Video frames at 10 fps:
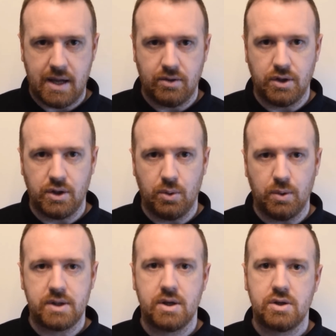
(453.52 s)
in the
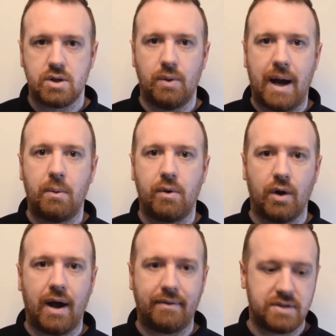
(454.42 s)
unit. So now we're
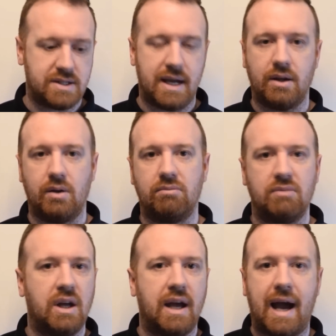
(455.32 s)
going to have to say that
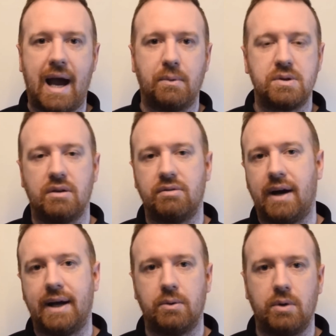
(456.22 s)
out of,
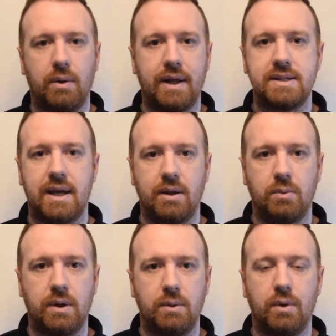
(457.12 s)
I don't know, let's say
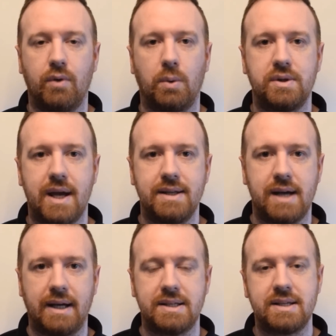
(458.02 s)
that we rolled 10
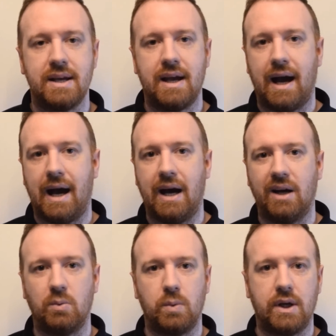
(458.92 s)
dice
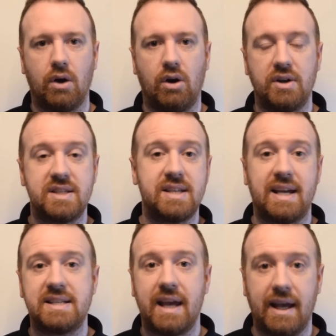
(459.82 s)
and we got
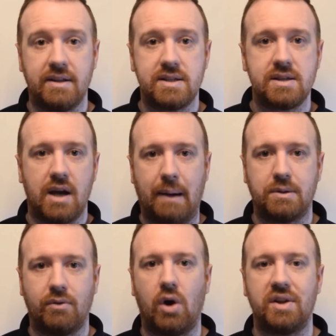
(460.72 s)
6 hits
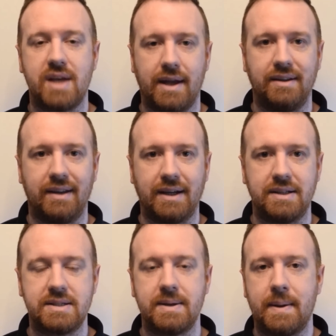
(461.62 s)
out of our 10
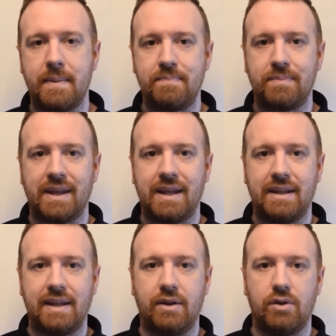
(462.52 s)
dice.
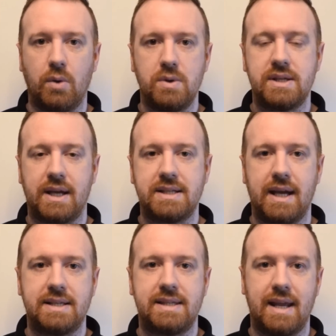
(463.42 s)
Then those 6
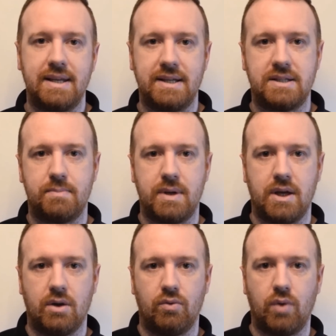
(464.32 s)
hits then need to
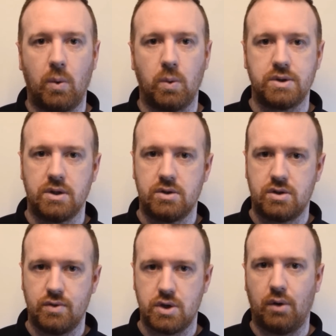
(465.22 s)
be rolled
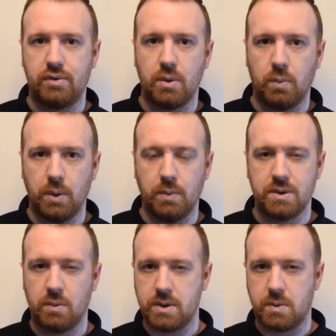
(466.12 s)
to resolve to
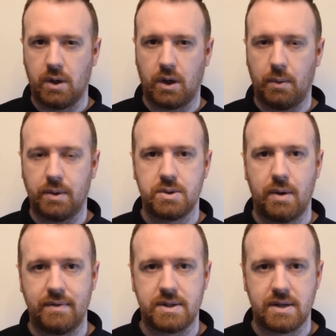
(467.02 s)
wound, which we're going to go on
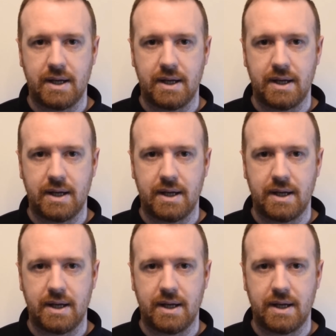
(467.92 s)
to